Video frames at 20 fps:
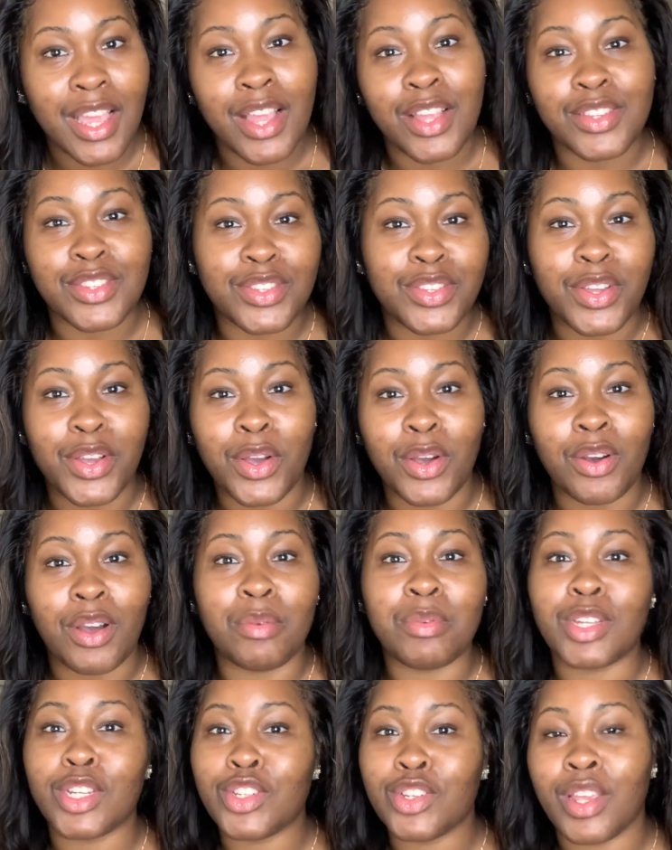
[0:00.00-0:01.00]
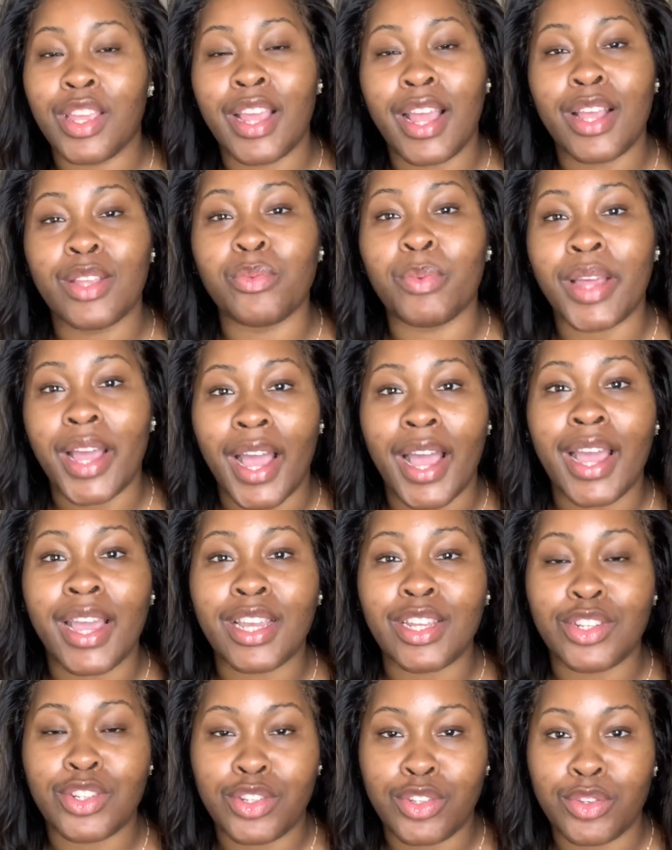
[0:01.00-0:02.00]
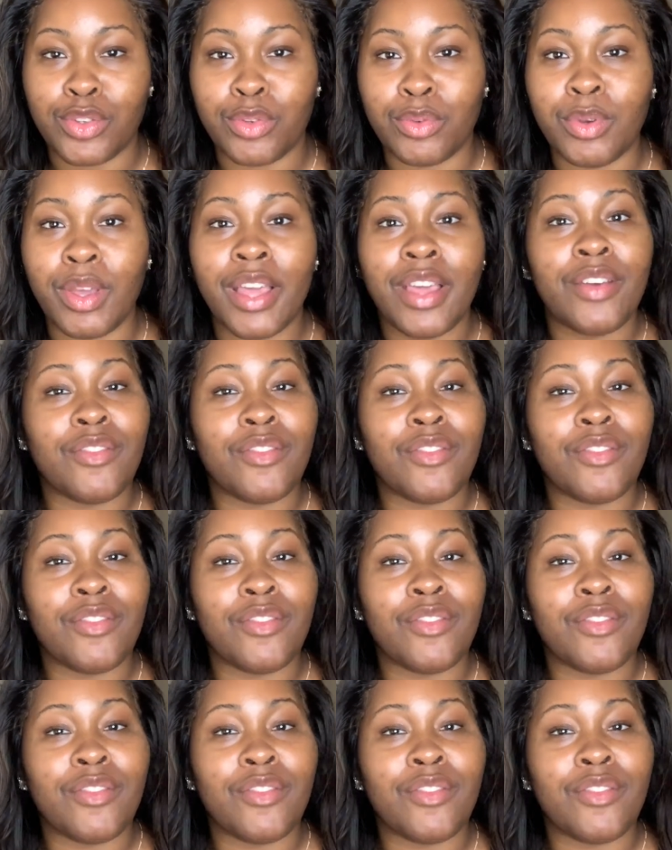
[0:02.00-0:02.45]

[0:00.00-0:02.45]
So I'm going to show you guys what I do.